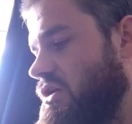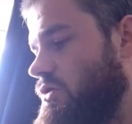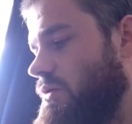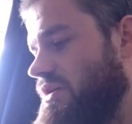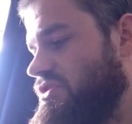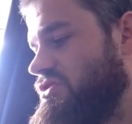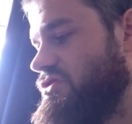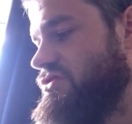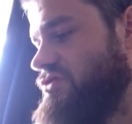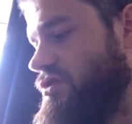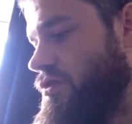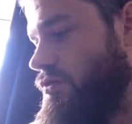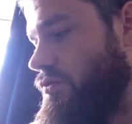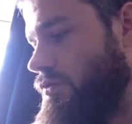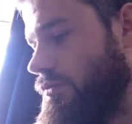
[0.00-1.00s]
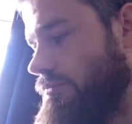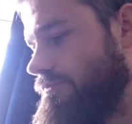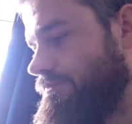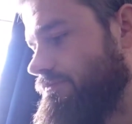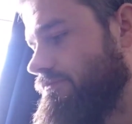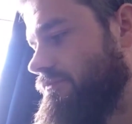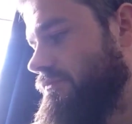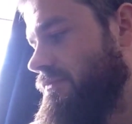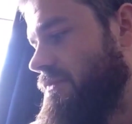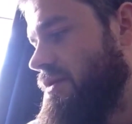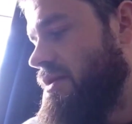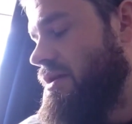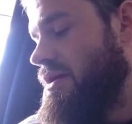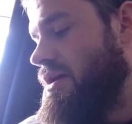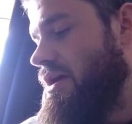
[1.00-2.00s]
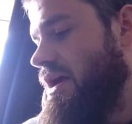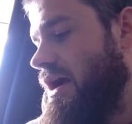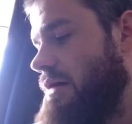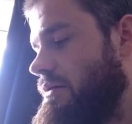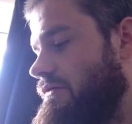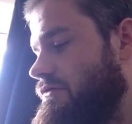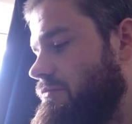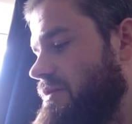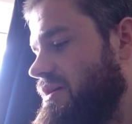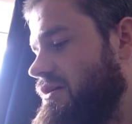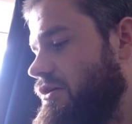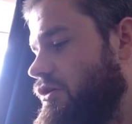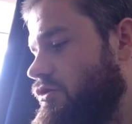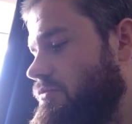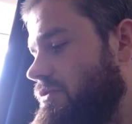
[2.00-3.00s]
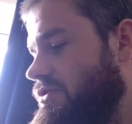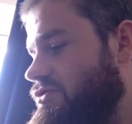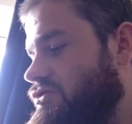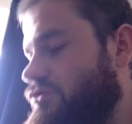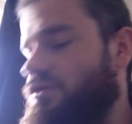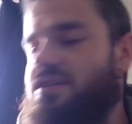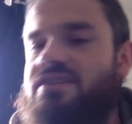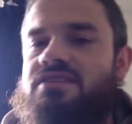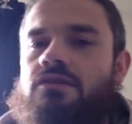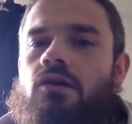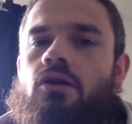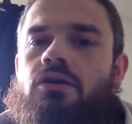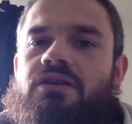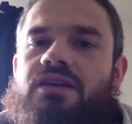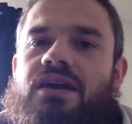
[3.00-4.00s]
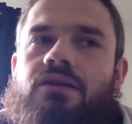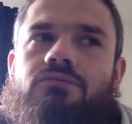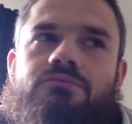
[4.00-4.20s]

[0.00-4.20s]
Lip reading: Question 2. How have you been coping during this lockdown?